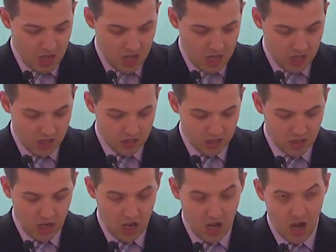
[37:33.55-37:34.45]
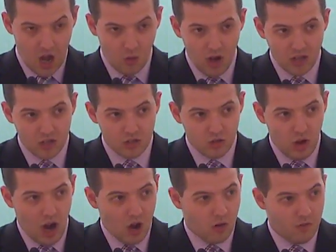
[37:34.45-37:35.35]
is I want to do
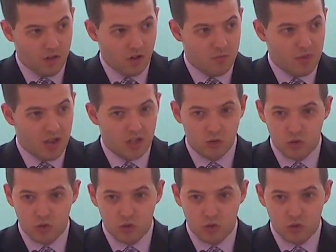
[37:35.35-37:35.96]
our very best